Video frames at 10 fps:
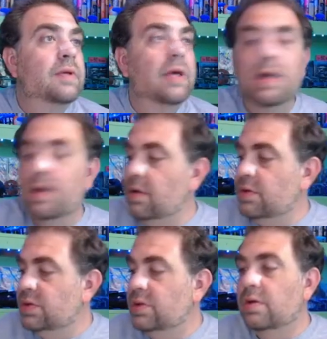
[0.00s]
and I'll
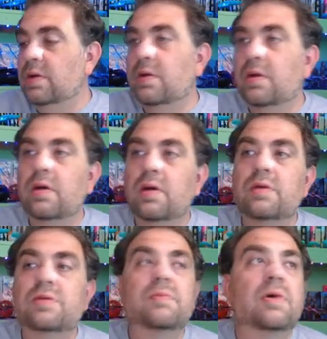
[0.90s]
show you there.
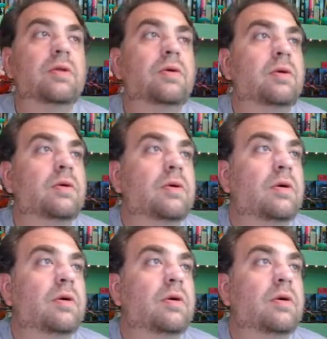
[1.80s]
There's my little,